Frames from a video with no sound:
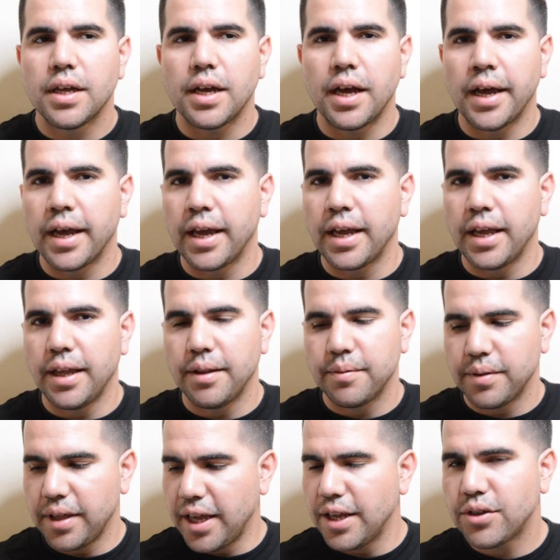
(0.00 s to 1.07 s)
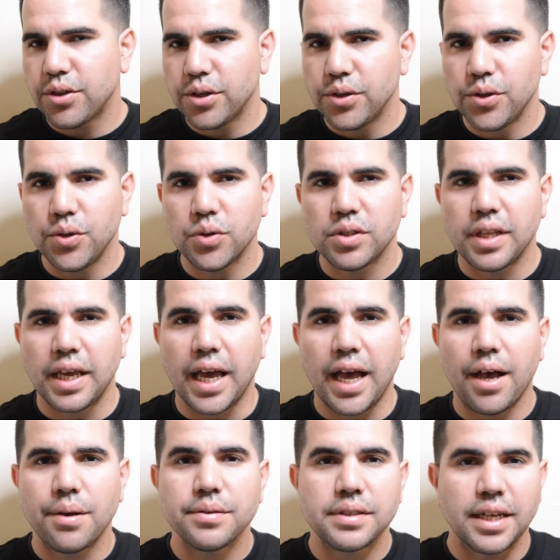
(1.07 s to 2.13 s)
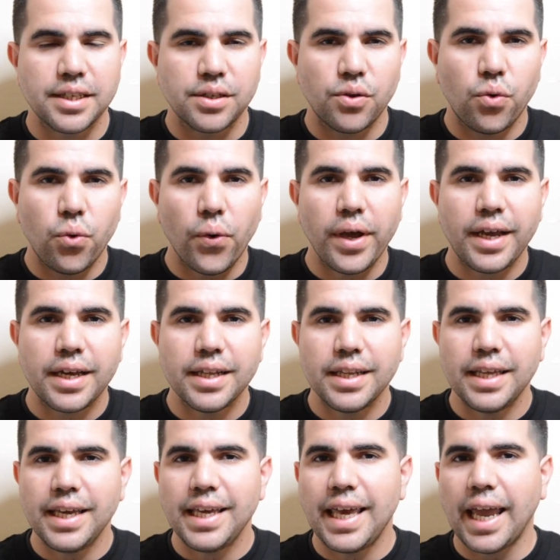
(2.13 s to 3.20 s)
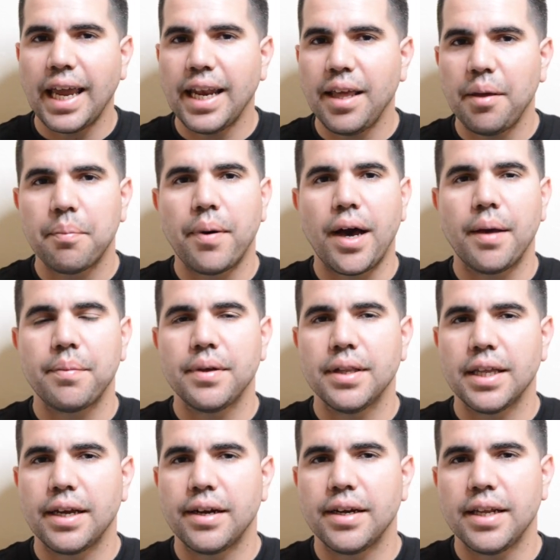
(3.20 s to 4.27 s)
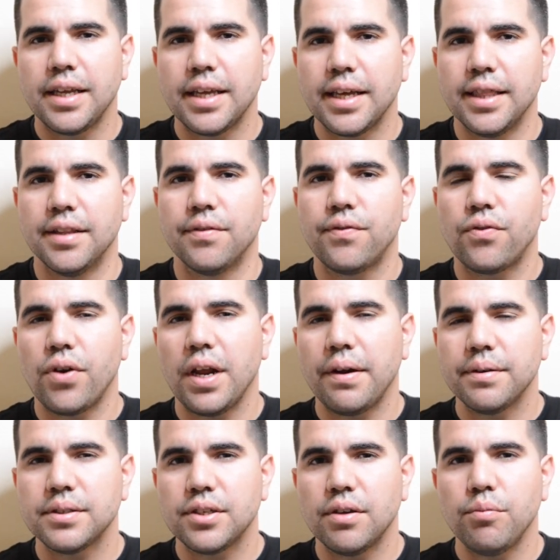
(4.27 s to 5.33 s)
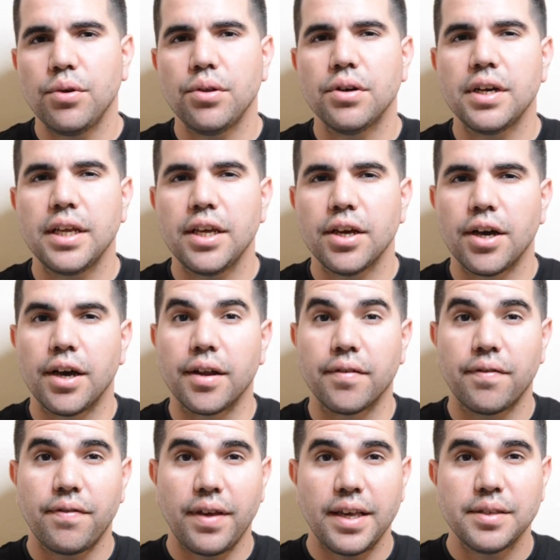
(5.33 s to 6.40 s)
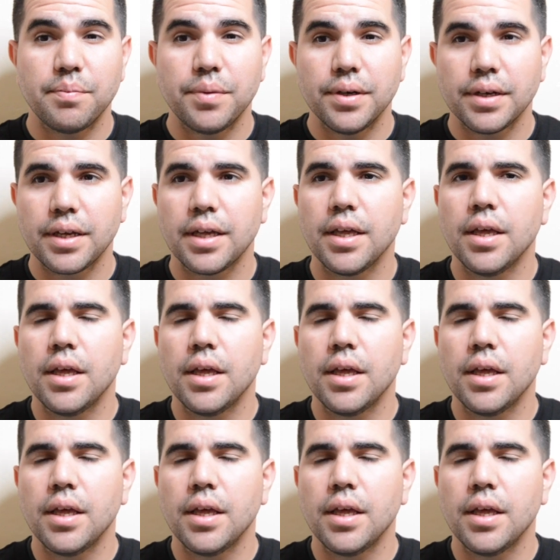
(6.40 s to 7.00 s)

I introduced a house that's quickly gaining popularity in the fragrance community on Facebook.